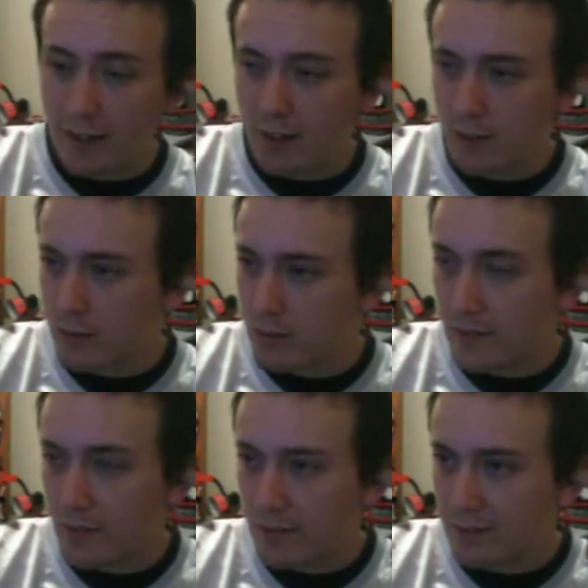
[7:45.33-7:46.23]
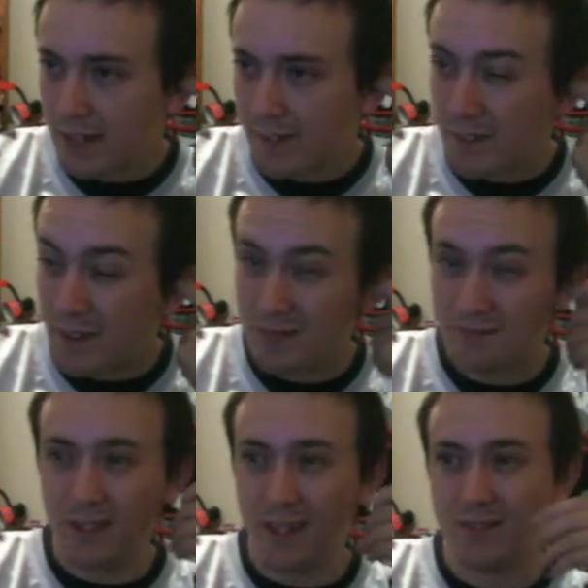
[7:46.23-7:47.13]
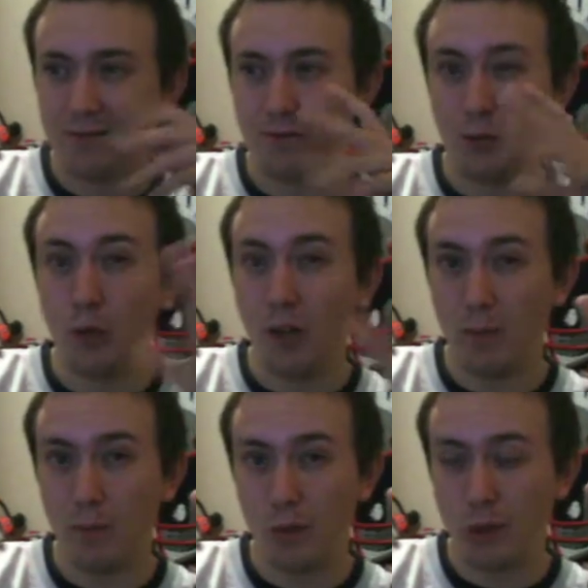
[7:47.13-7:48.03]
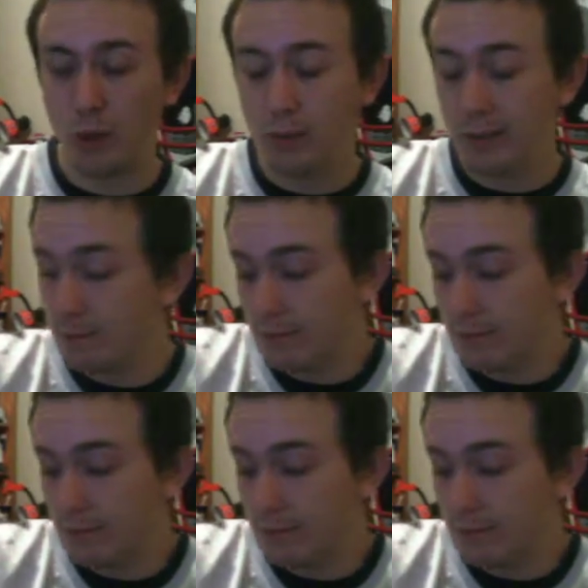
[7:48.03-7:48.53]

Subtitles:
I don't know if they've got their, like, full-on mojo, but,